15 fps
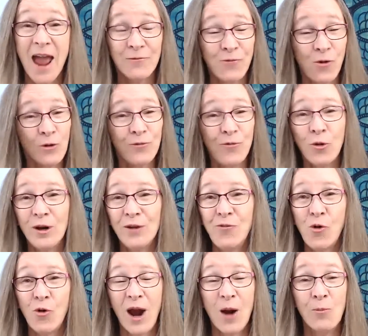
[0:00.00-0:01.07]

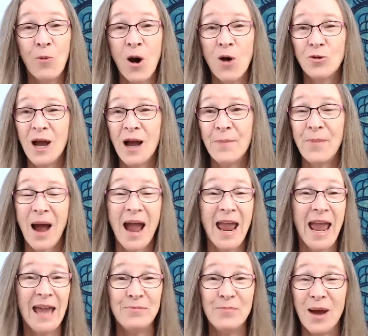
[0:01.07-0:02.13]
444, I woke up, I
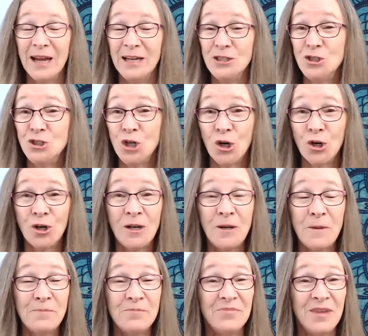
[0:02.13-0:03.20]
had my journal